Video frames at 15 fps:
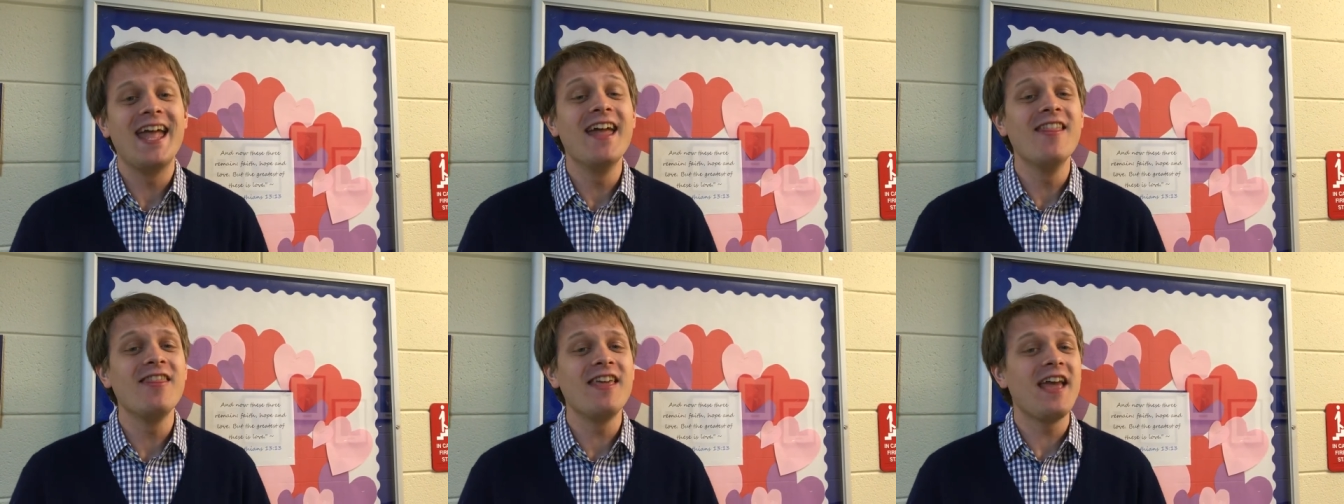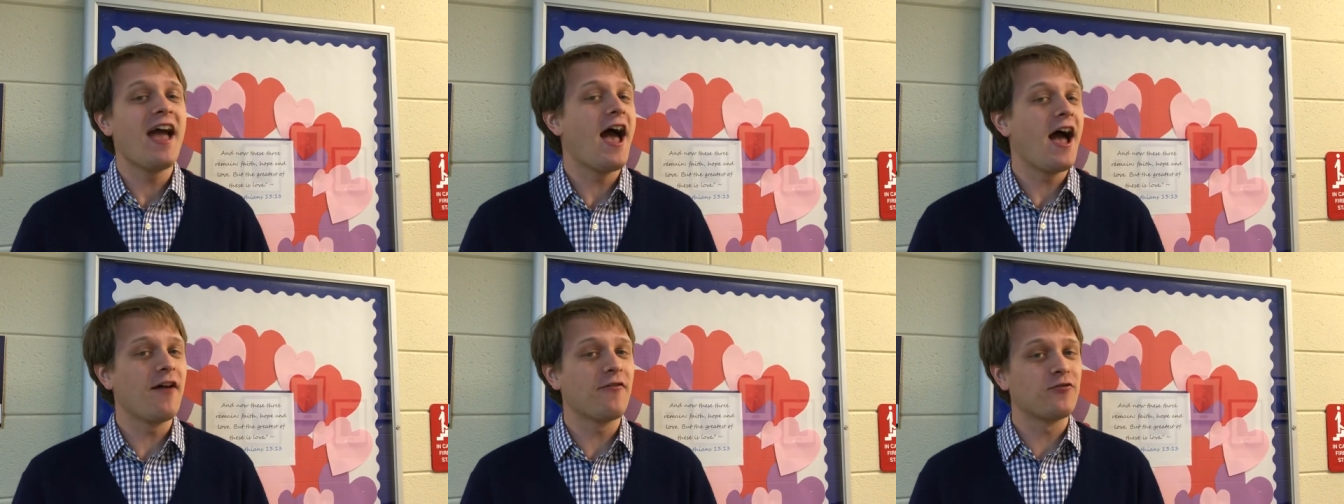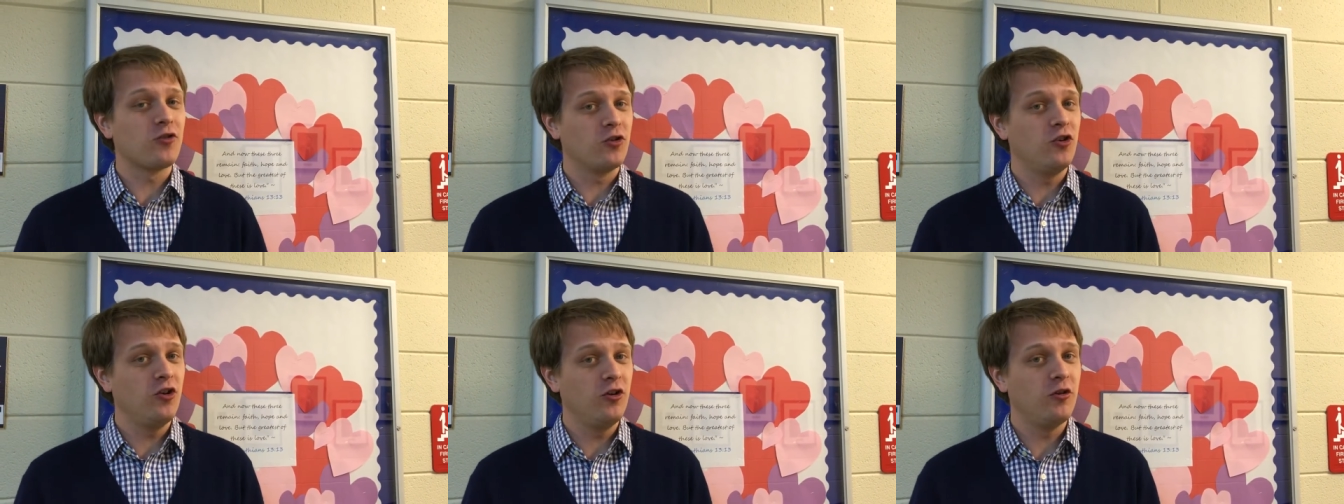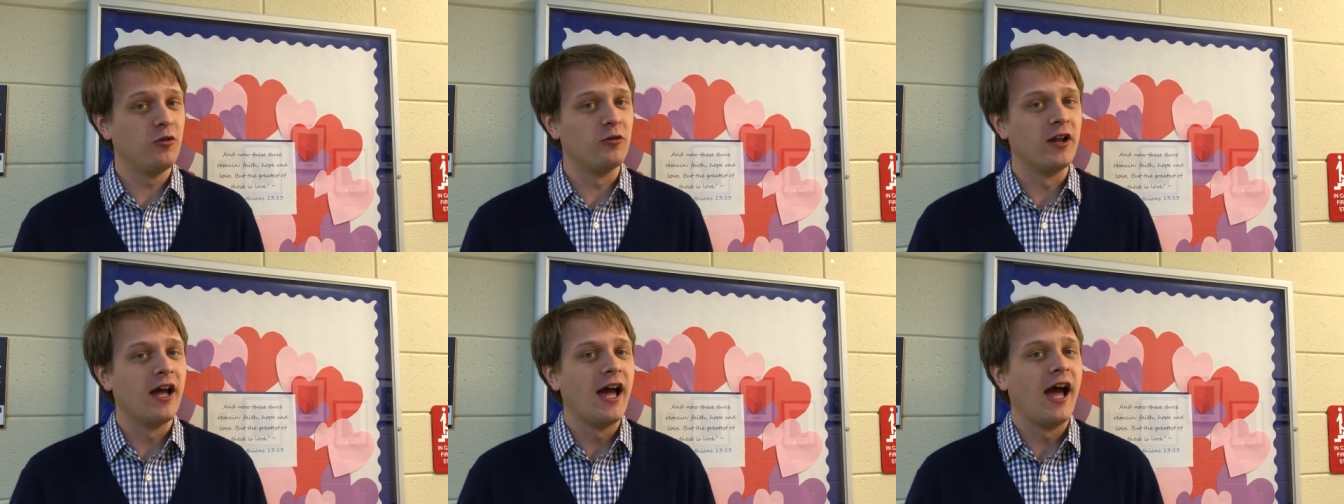In the
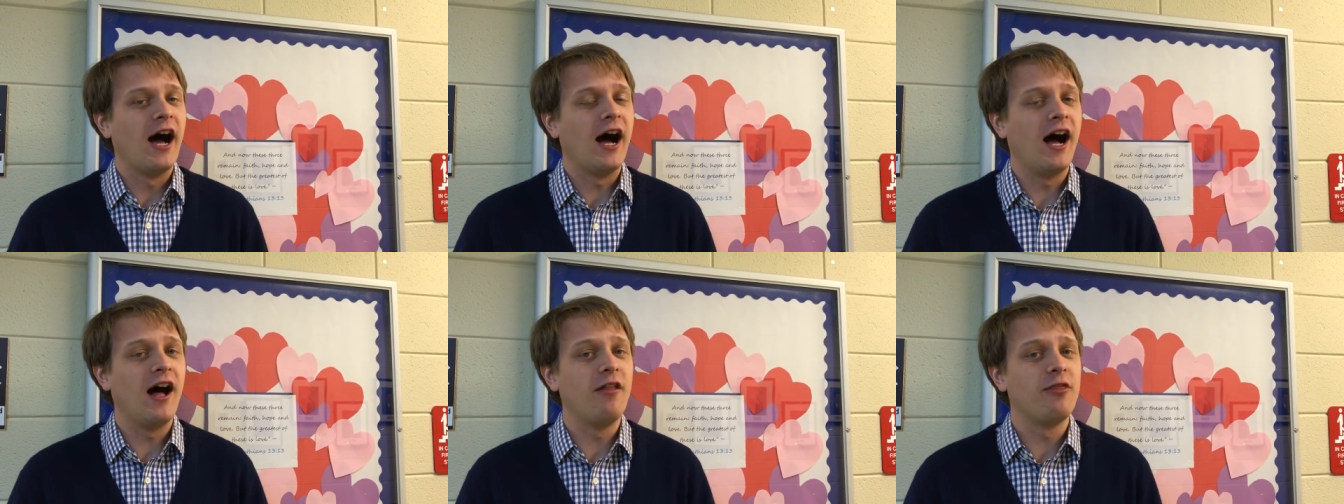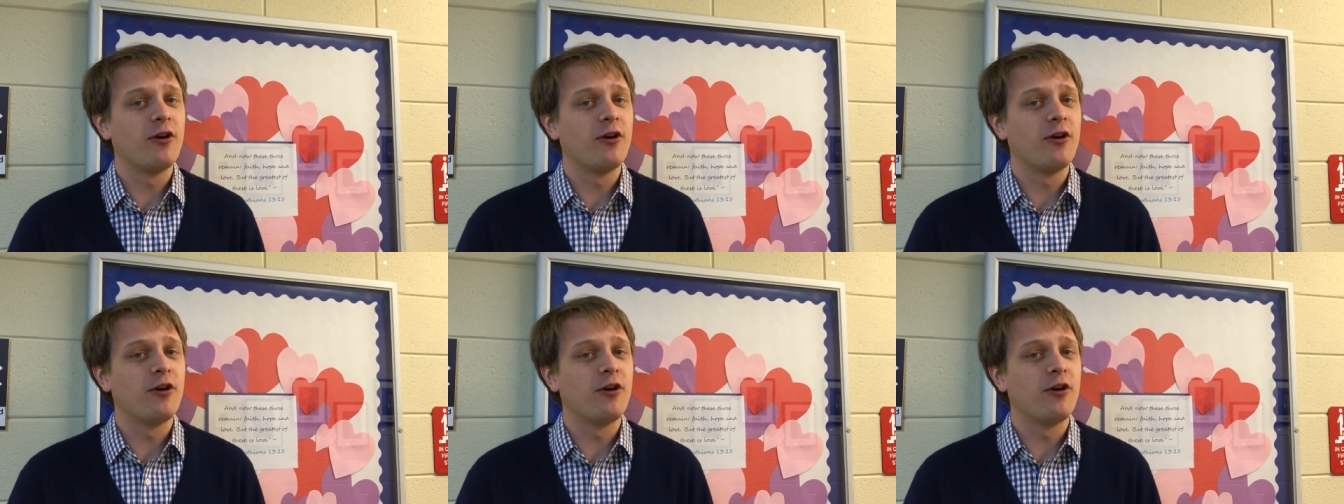afternoon, uh,